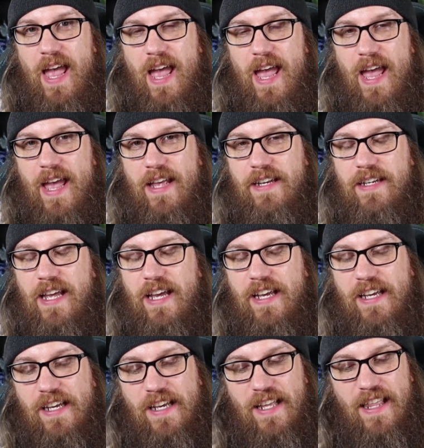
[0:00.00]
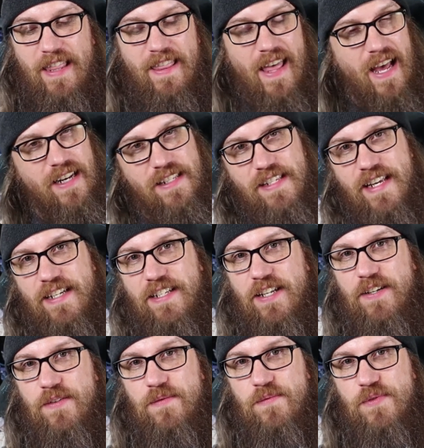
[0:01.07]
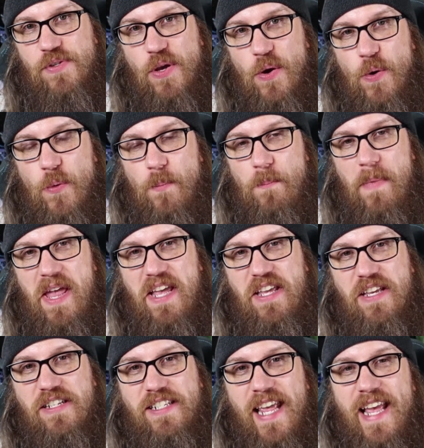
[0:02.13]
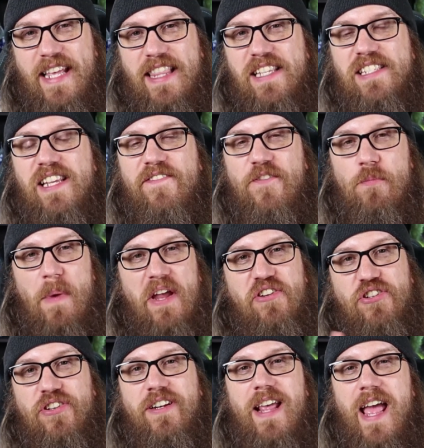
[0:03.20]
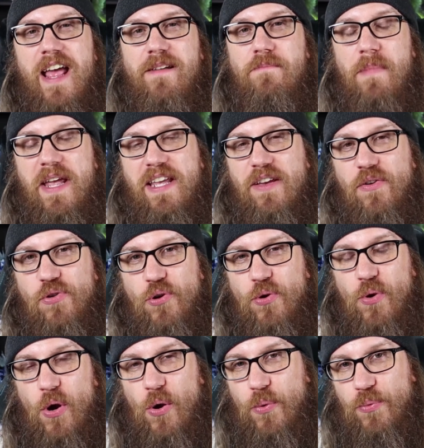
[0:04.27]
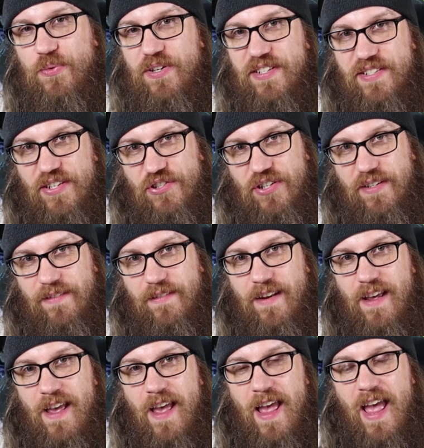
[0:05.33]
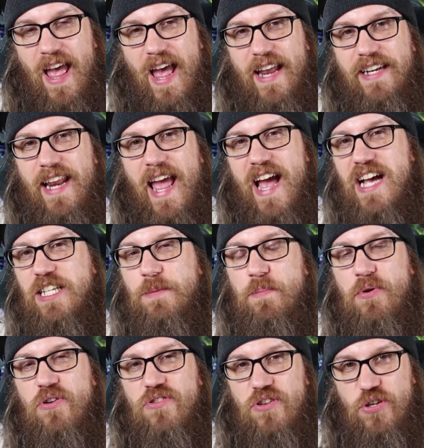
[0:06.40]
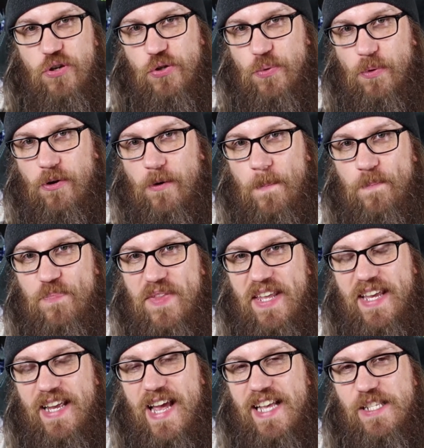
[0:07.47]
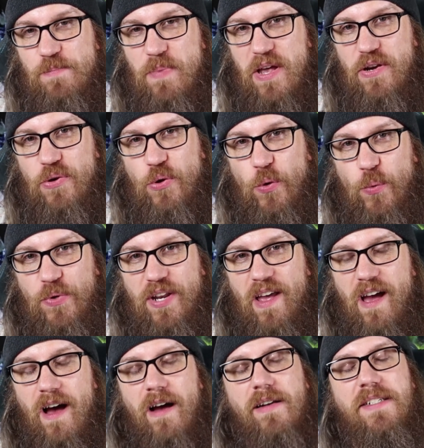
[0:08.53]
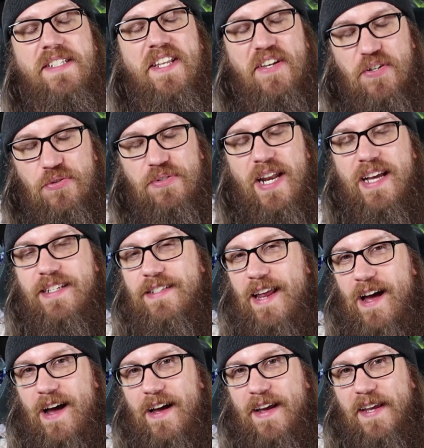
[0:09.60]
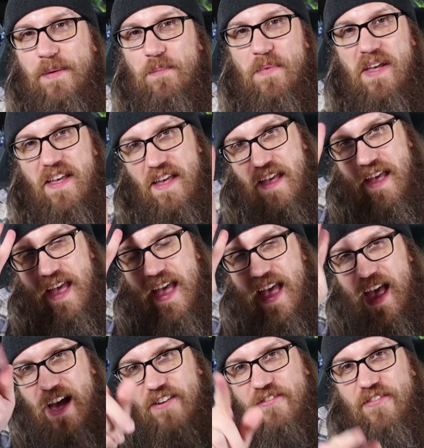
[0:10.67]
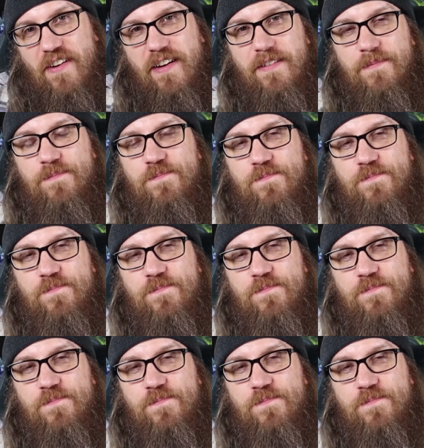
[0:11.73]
And that is it. So take this information and make your own decision. And as per the usual, it has been a hoot. Until next time, have fun.